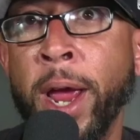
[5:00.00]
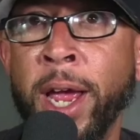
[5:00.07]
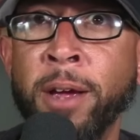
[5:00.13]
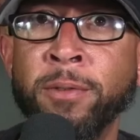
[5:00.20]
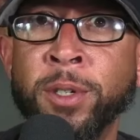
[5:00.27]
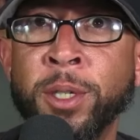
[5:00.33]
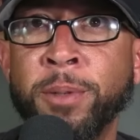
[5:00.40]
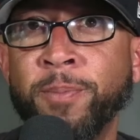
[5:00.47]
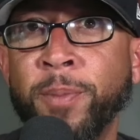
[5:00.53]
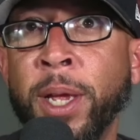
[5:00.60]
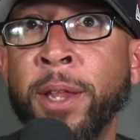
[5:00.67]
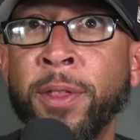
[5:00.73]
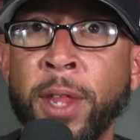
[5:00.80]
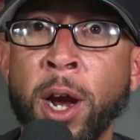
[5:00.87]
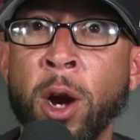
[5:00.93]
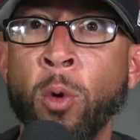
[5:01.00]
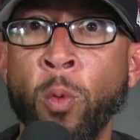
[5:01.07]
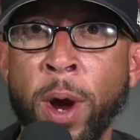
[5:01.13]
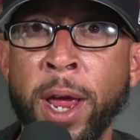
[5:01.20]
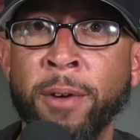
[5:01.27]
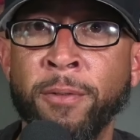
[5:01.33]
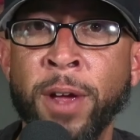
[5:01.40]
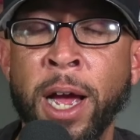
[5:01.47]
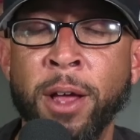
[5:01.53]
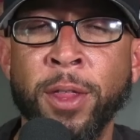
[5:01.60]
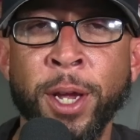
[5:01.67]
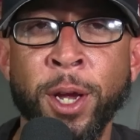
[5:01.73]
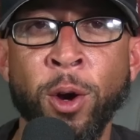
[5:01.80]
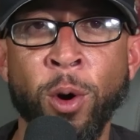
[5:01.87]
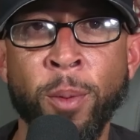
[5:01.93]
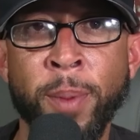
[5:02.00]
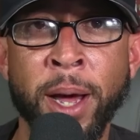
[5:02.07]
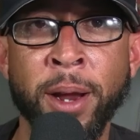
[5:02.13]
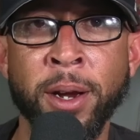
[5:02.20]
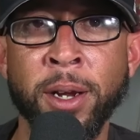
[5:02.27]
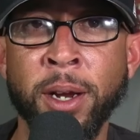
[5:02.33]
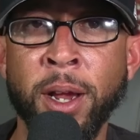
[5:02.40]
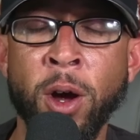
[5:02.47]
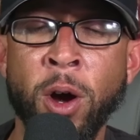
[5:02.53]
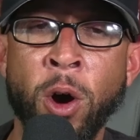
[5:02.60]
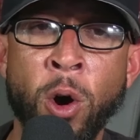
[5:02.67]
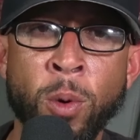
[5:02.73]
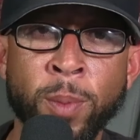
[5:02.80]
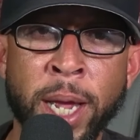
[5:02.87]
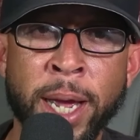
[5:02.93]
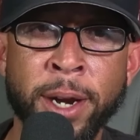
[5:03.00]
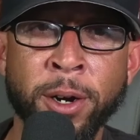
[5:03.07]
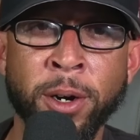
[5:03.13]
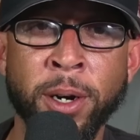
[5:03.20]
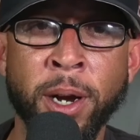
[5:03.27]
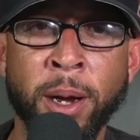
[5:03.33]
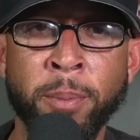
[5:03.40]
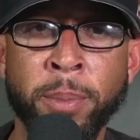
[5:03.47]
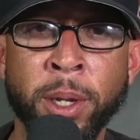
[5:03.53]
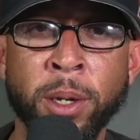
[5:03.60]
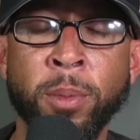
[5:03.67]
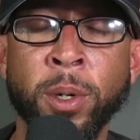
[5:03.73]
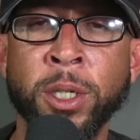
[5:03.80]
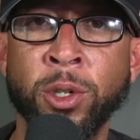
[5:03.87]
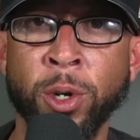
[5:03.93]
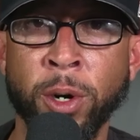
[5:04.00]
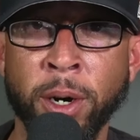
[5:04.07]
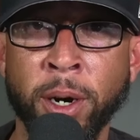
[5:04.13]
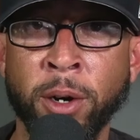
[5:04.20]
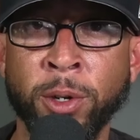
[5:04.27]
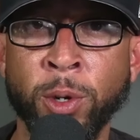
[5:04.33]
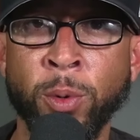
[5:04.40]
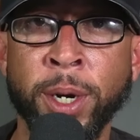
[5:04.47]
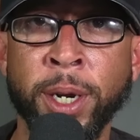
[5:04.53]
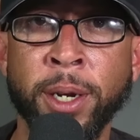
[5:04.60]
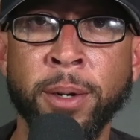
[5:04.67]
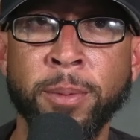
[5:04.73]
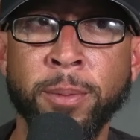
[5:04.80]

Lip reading: of how they go about it, Homelander and Bill the Butcher are doing it.